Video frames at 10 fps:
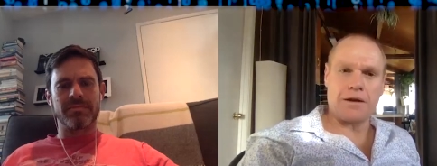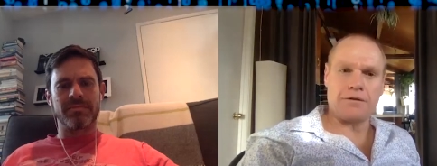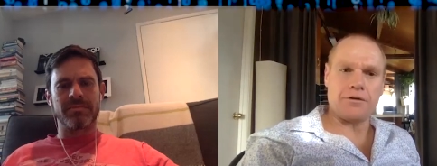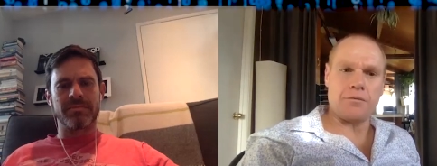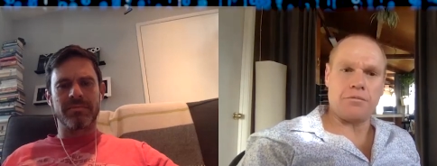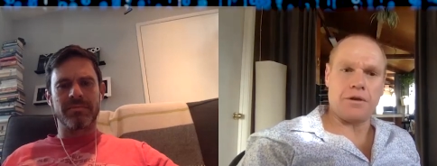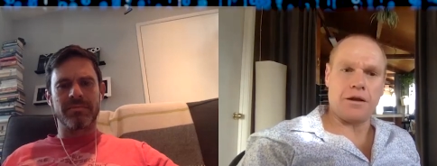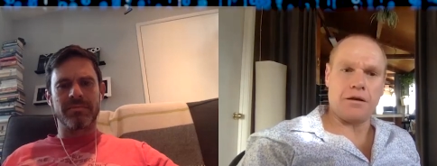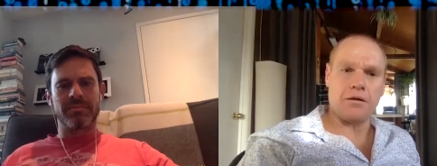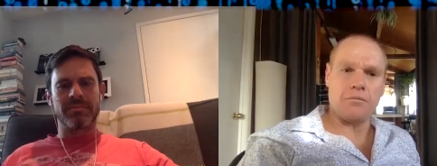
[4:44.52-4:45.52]
Speaker 1: by
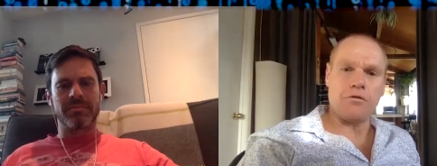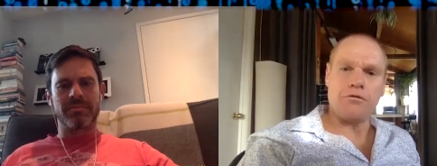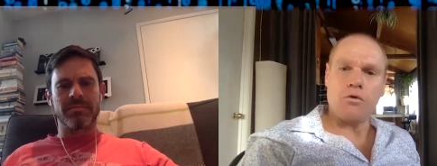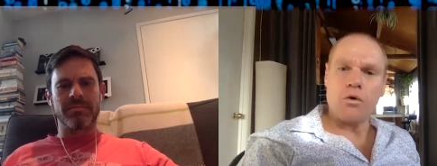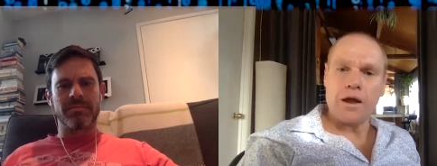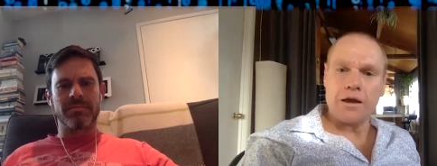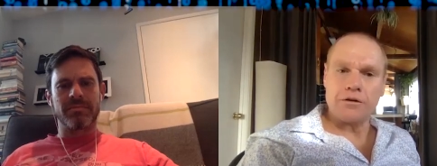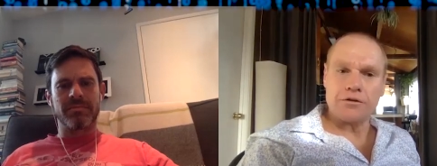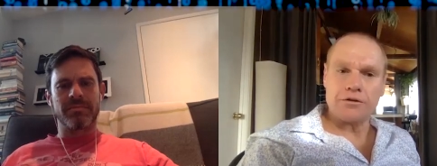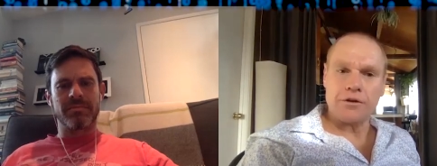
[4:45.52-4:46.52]
something before I
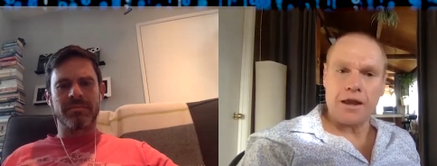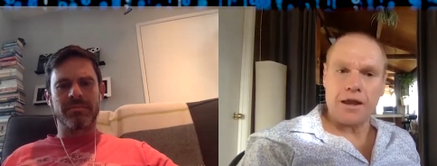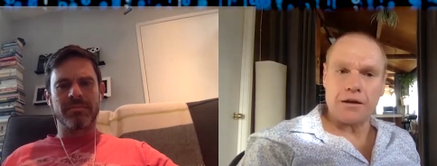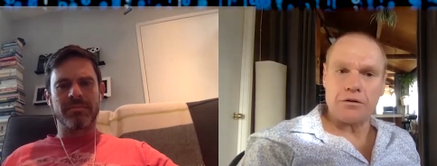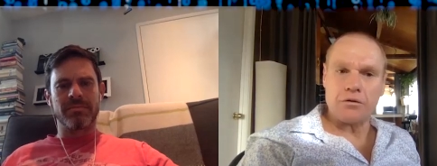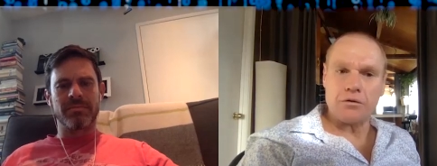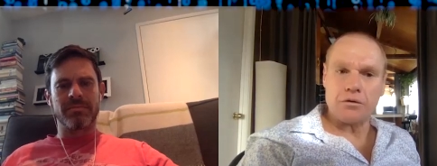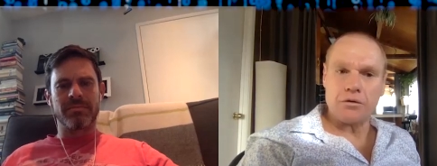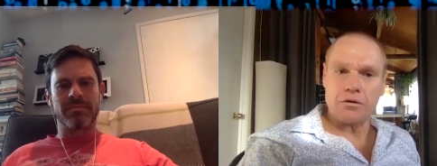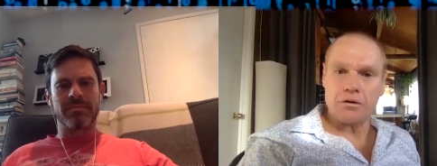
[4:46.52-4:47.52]
understand
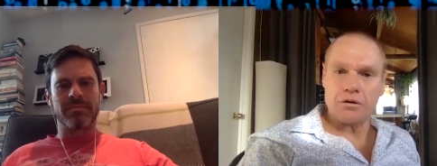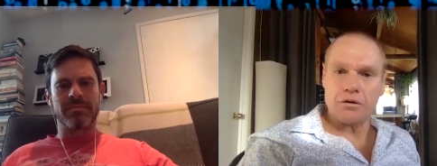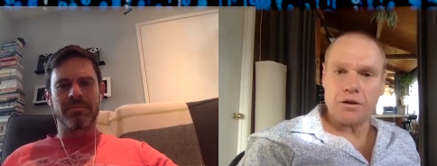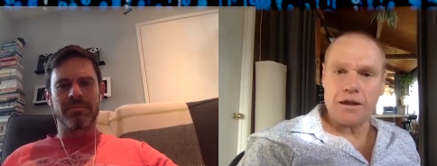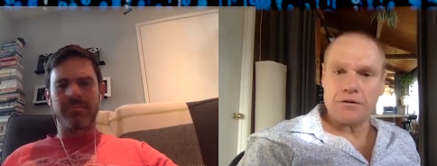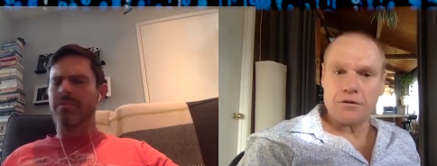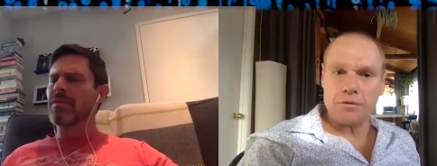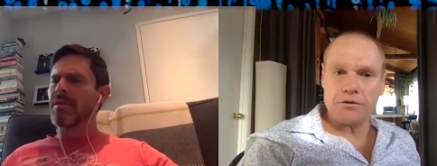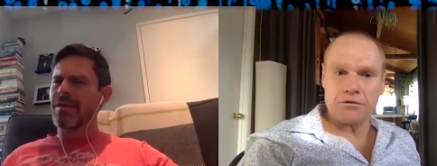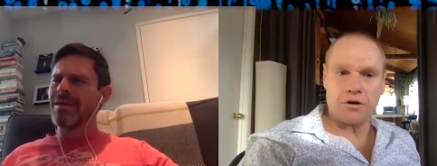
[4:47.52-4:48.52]
it to
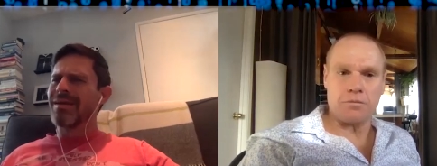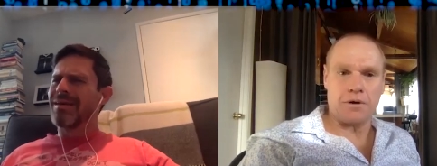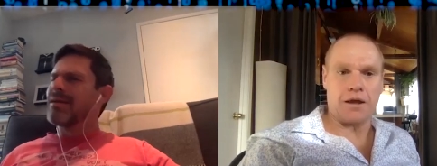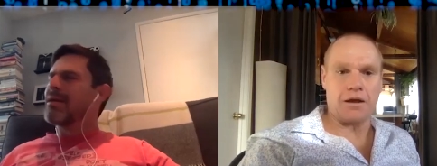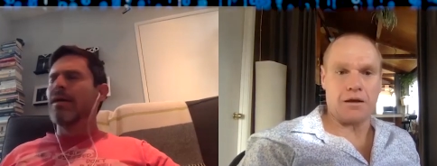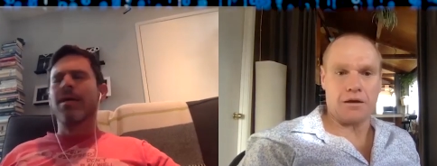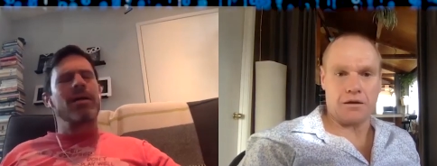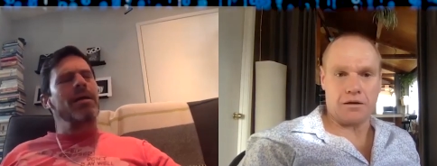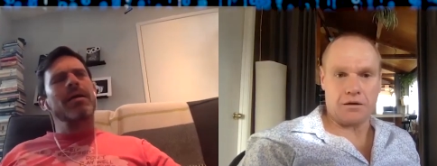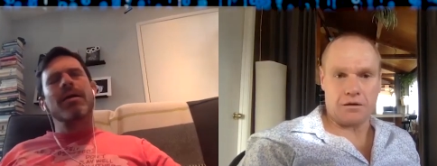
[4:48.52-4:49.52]
be struck by it?
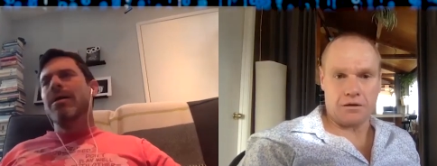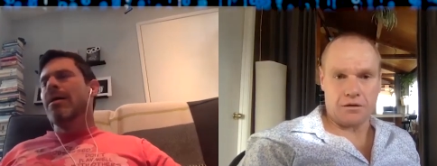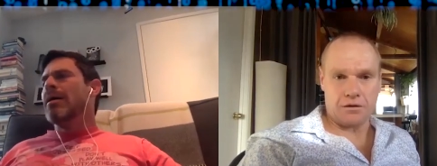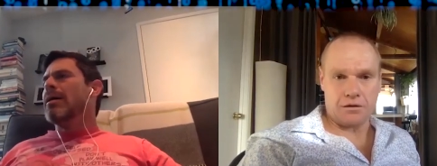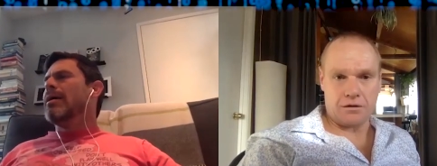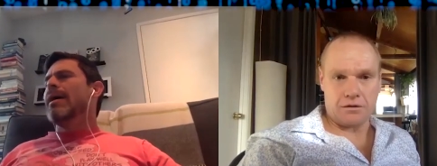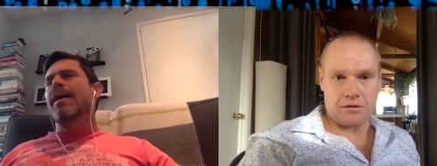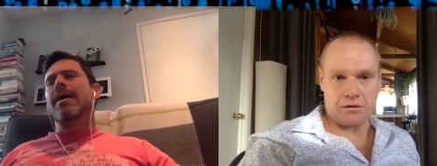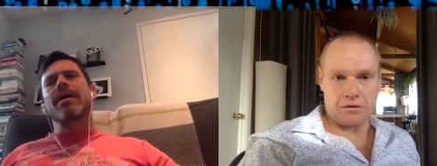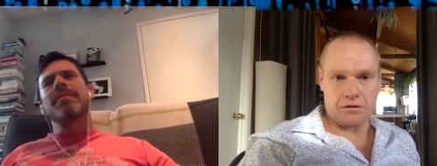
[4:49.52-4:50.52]

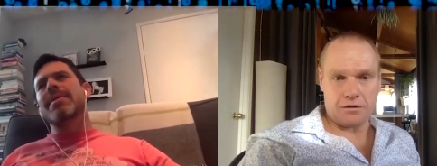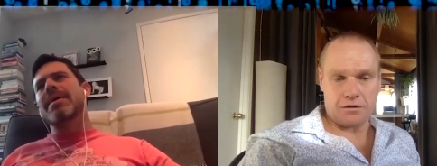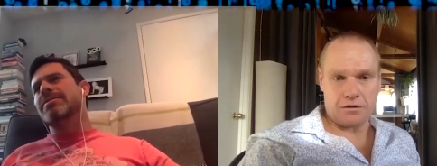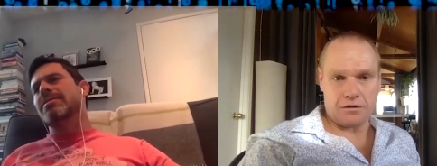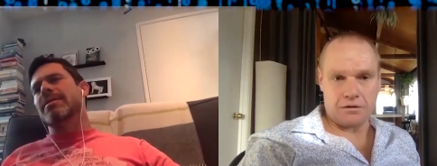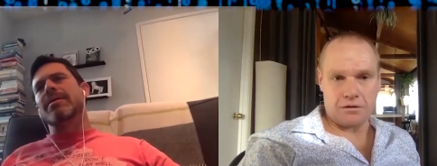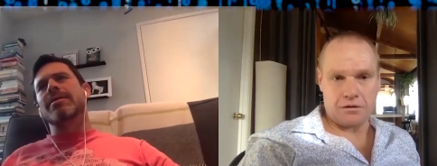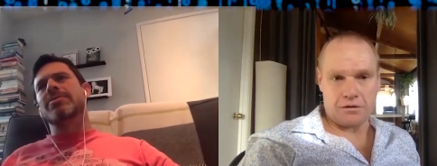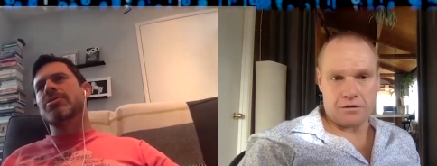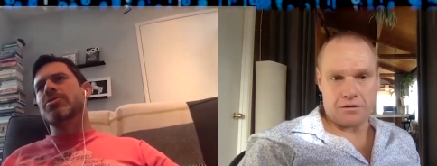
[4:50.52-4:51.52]
Speaker 2: Yeah, I mean that's a, uh,
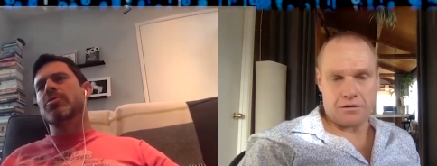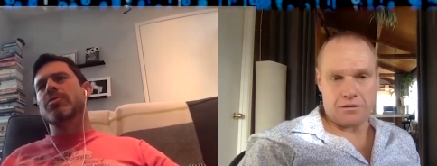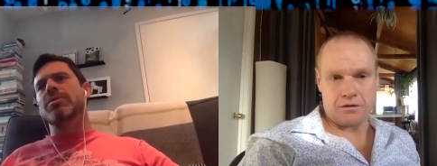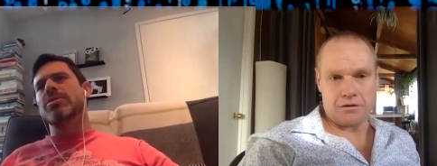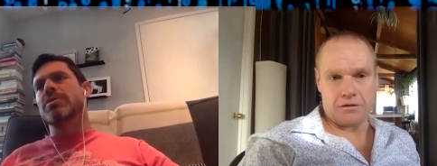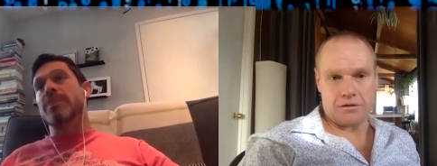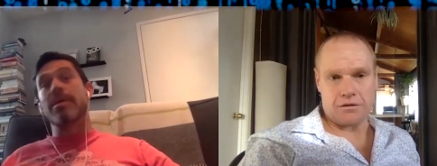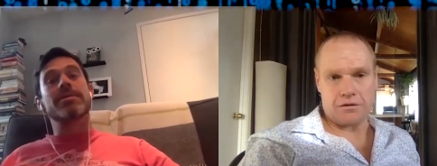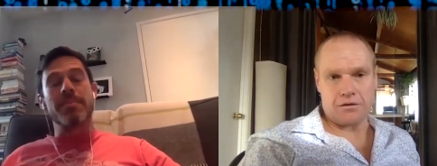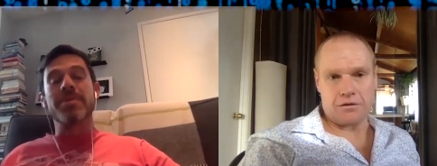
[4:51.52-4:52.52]
such a such a, it
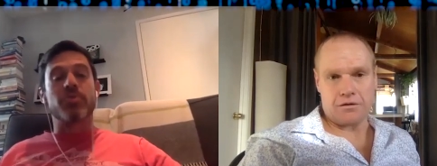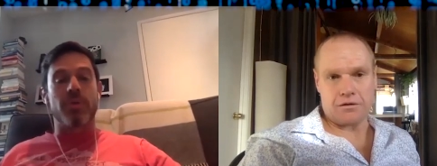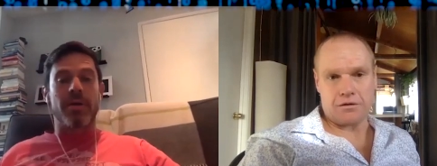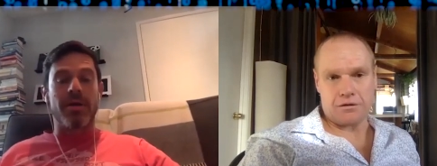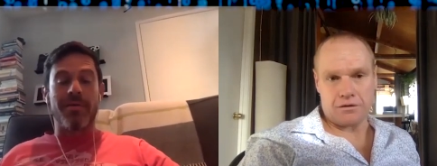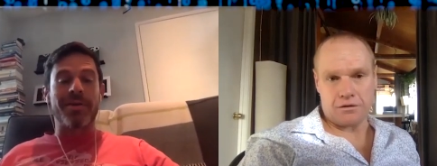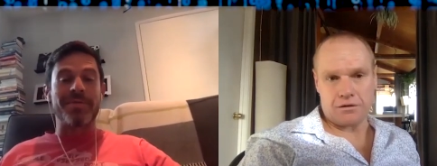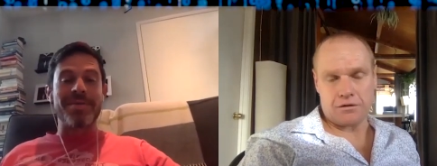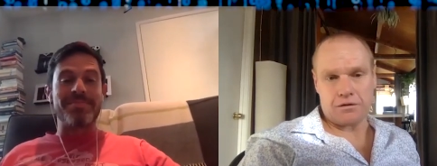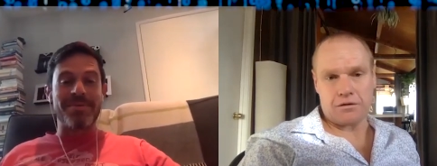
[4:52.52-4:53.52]
is a mystery. In fact, it
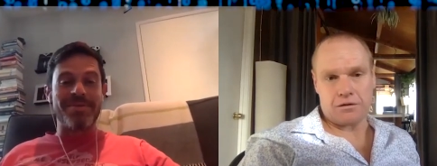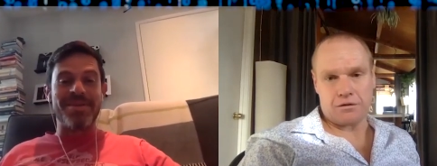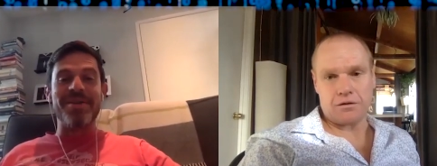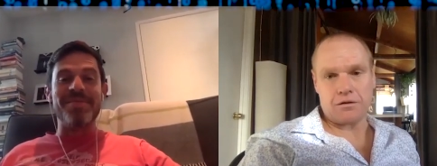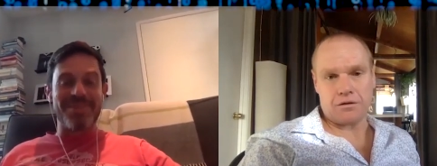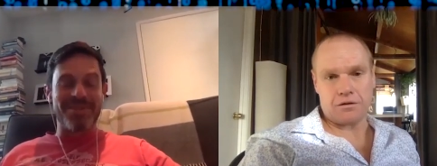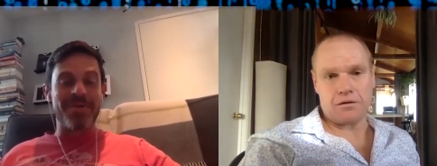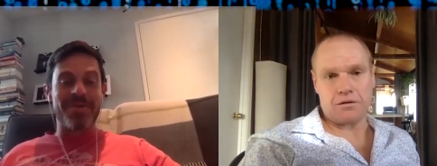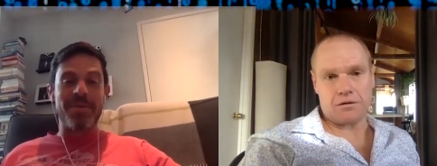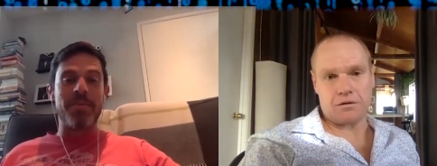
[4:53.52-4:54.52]
may be the mystery.
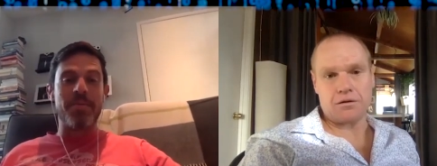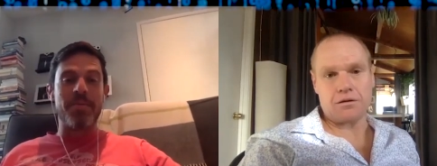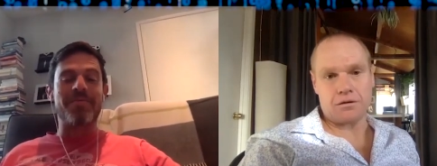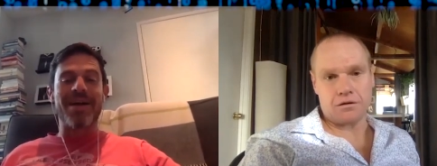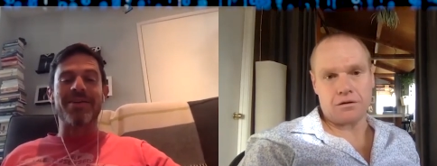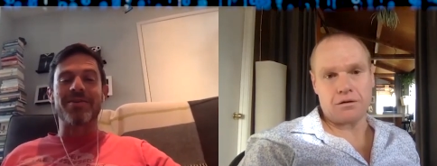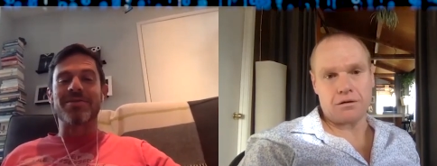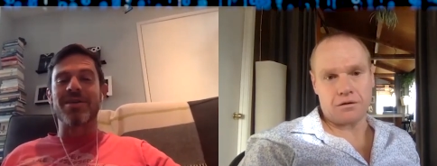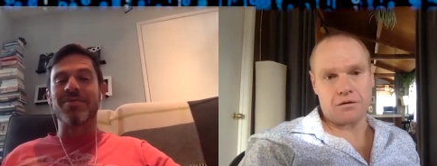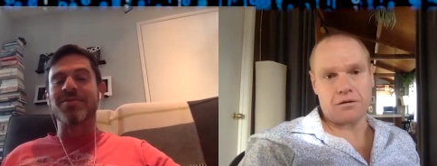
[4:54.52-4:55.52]
I mean, we may find
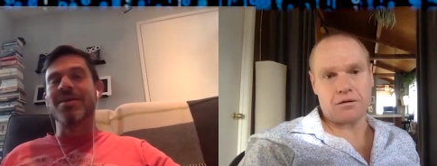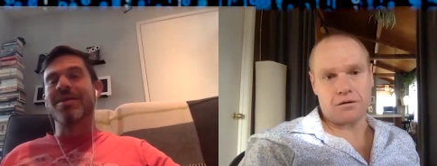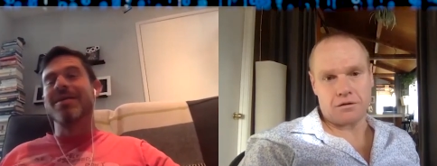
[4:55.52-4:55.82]
ourselves